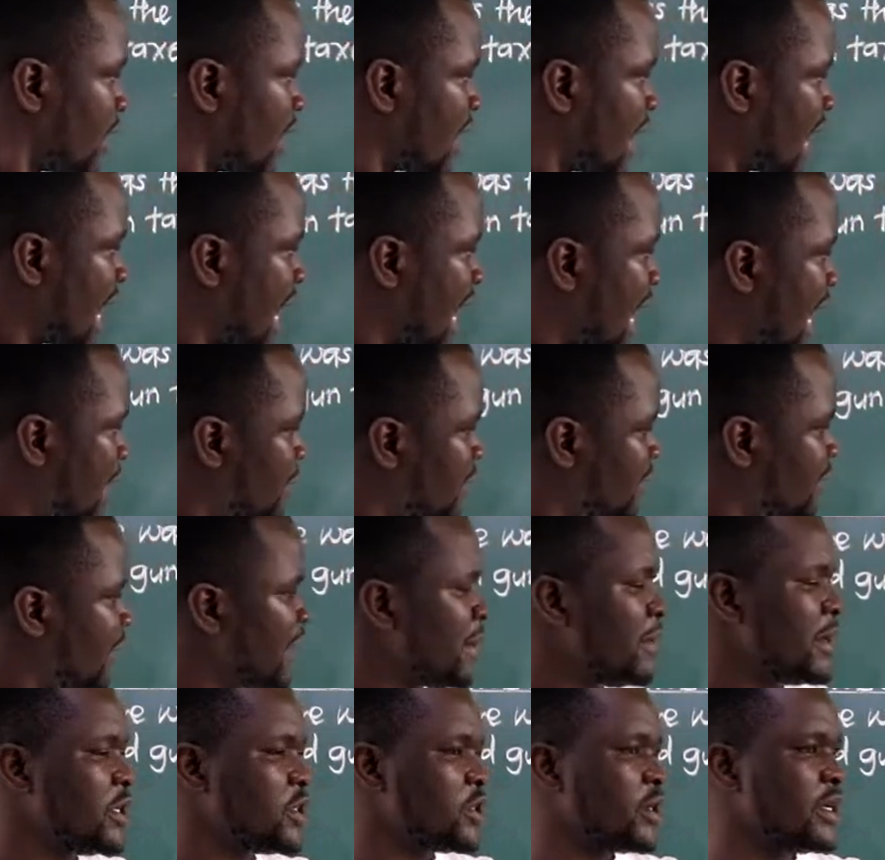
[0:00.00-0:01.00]
Before I
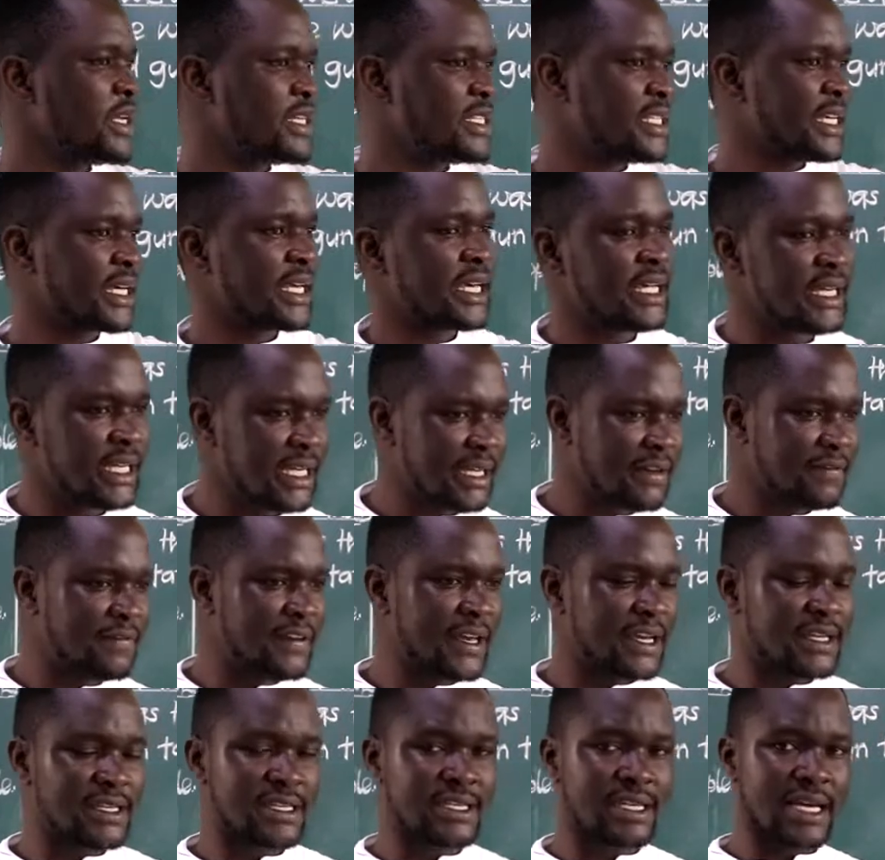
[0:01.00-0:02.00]
mention the second
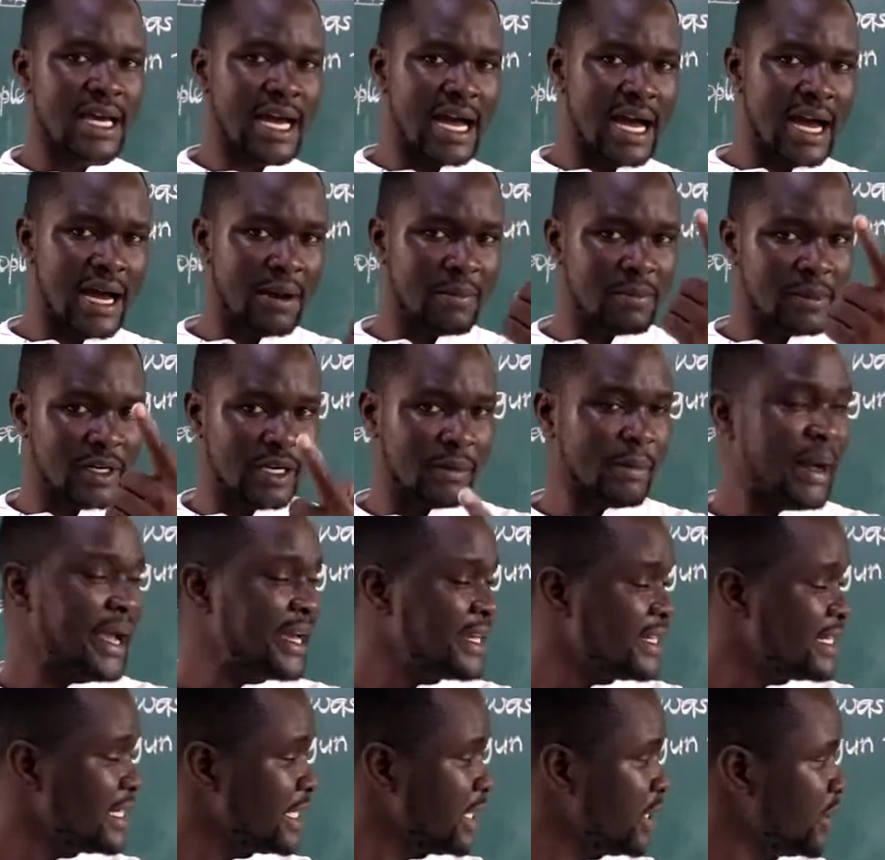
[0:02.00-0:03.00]
effect, I'm reminding